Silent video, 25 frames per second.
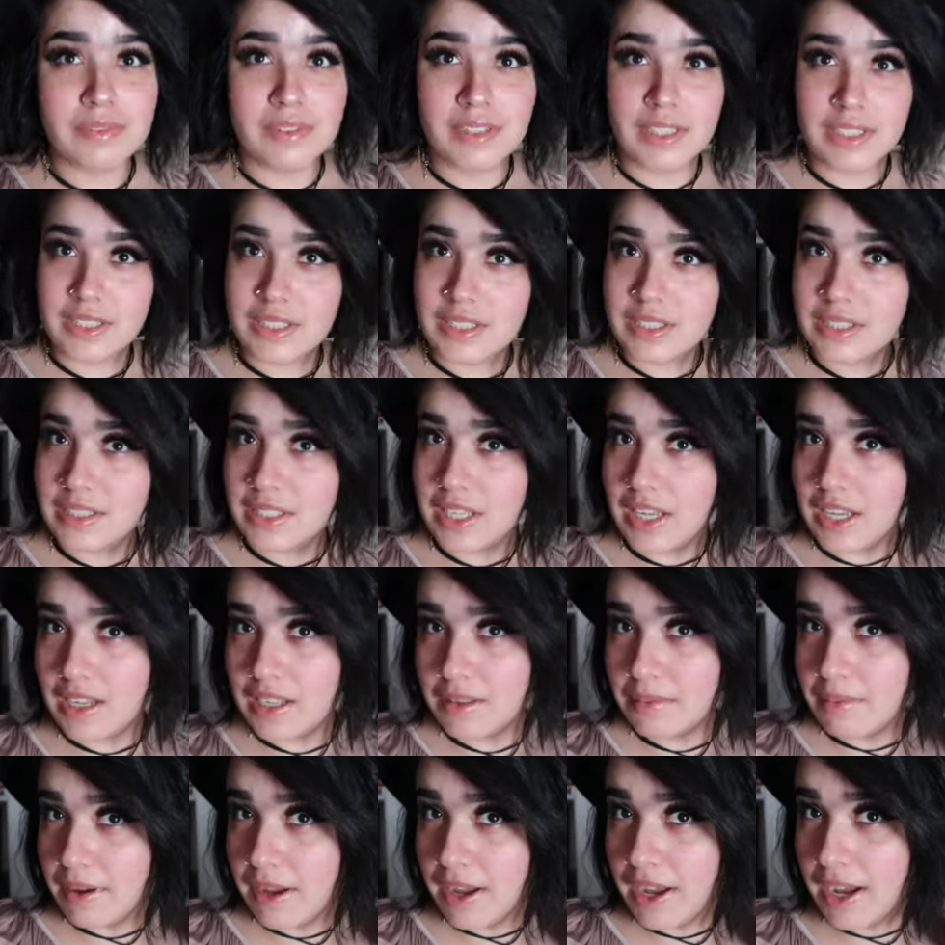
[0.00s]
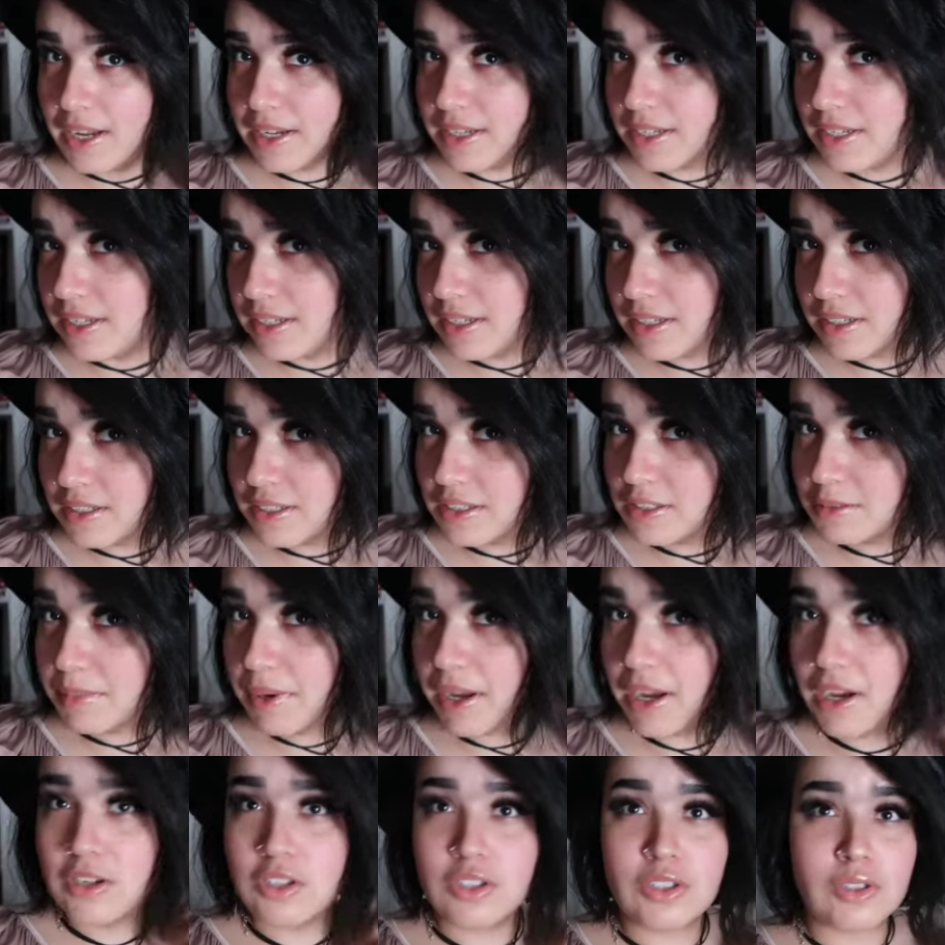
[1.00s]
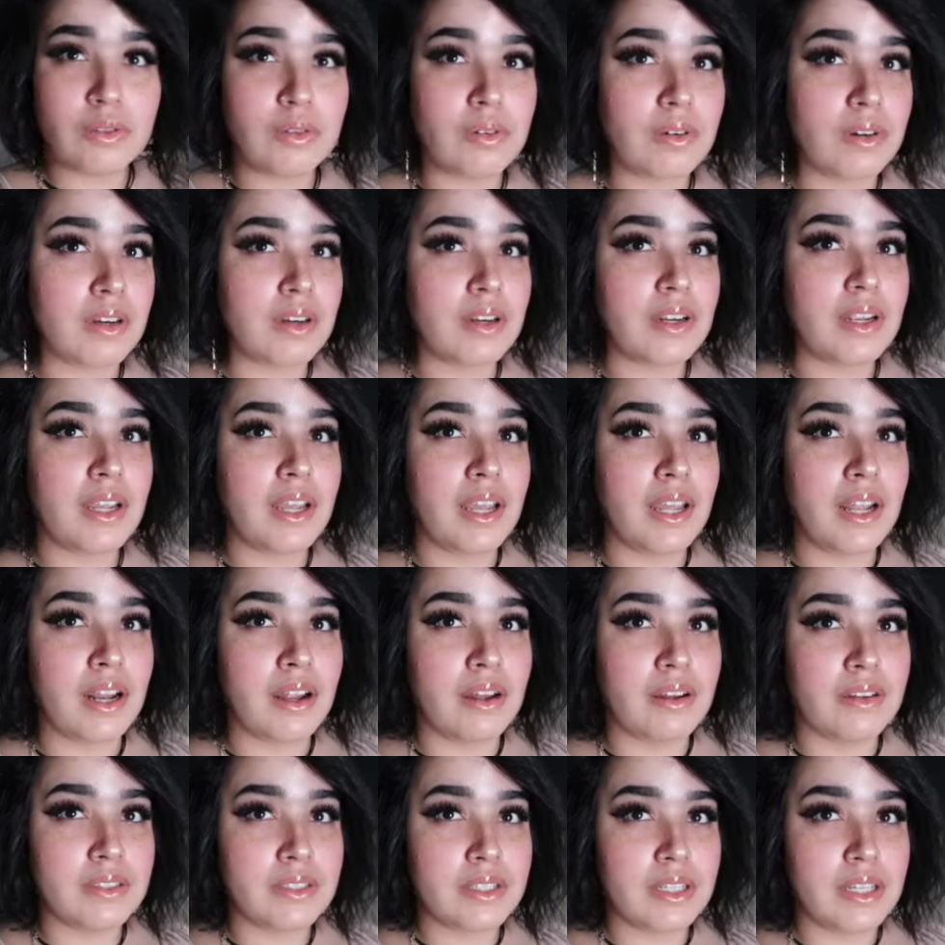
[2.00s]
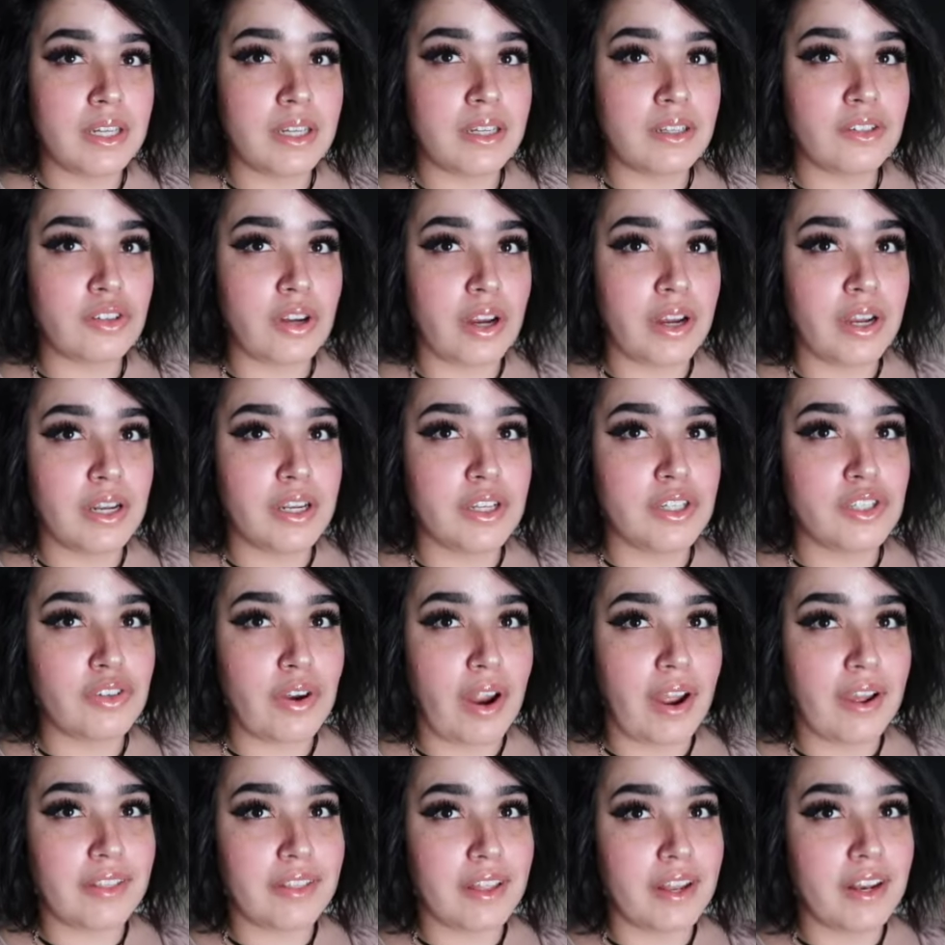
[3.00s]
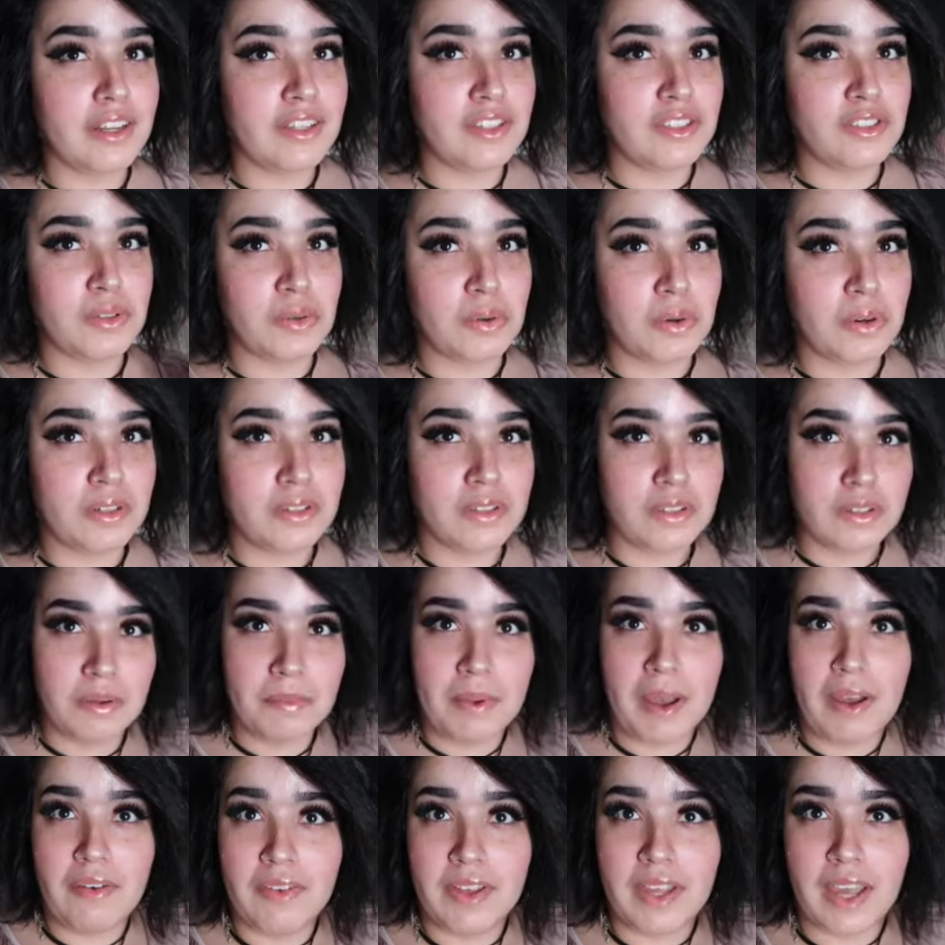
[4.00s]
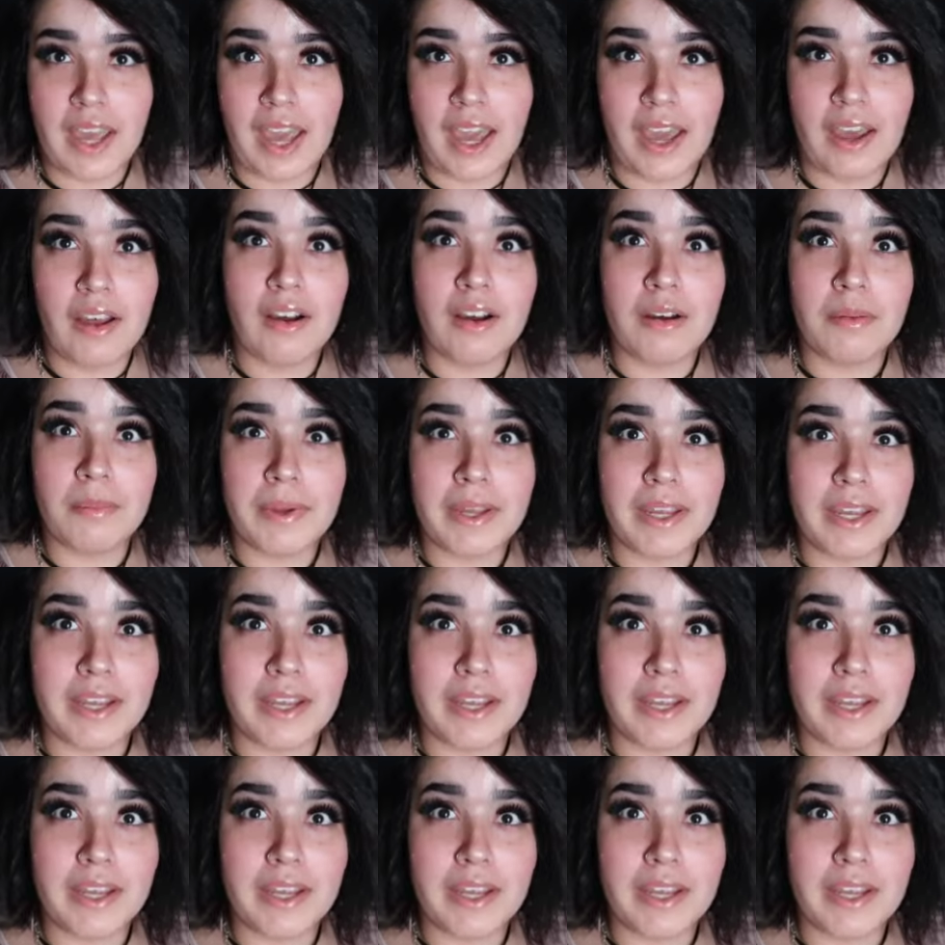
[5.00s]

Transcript: this is like my idea because my hair's short, and I was like trying to distract that it's short, so I'm having a hat on my